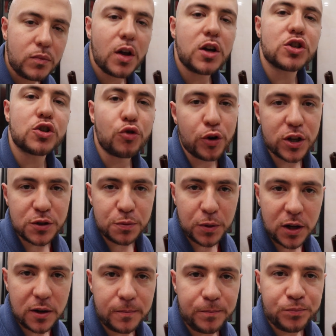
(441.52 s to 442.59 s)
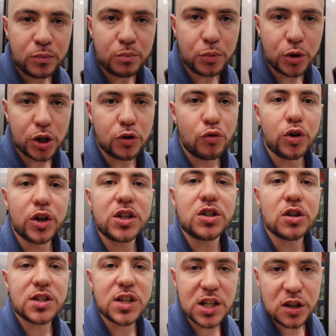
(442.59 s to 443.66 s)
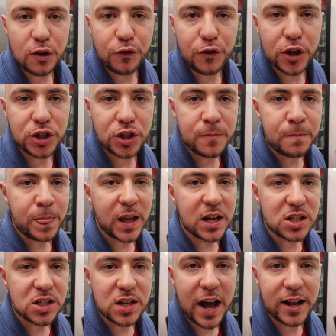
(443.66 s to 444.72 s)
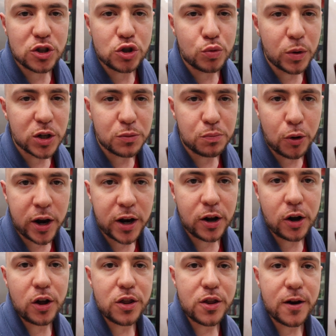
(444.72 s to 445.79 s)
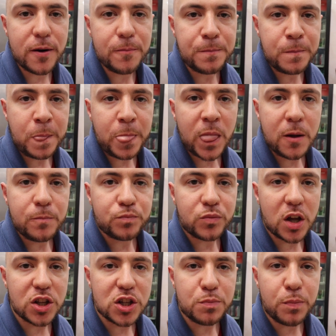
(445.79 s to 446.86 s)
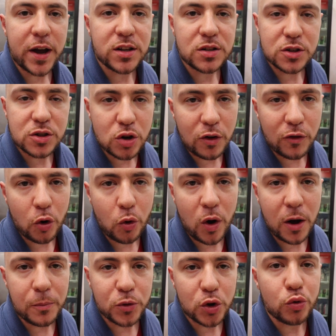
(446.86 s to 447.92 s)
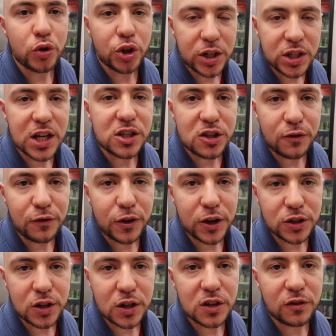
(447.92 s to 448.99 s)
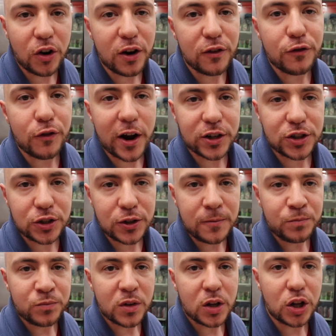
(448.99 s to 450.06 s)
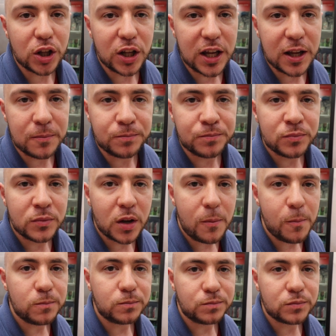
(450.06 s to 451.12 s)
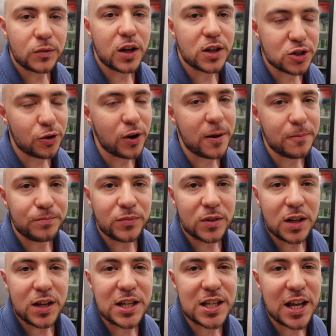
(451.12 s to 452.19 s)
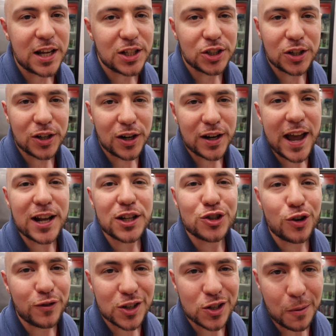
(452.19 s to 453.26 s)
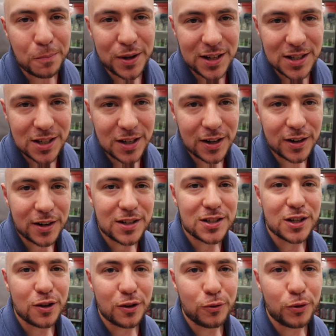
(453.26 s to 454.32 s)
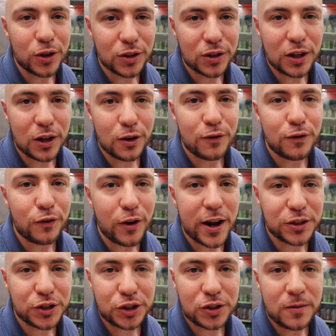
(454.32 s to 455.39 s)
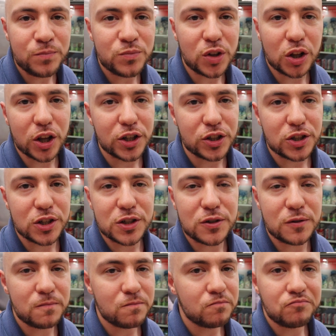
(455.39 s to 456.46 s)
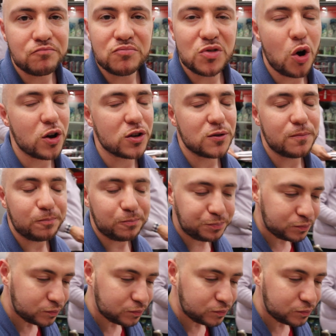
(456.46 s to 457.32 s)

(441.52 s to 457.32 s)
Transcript: It's crispy, but you can really still taste the fish. It's not too much breading on there. And the spice doesn't overwhelm. You really taste the fish, and it's very fresh, clean. It's great. These ain't your anchovies on pizza here. These are the real deal, fresh, delicious, awesome.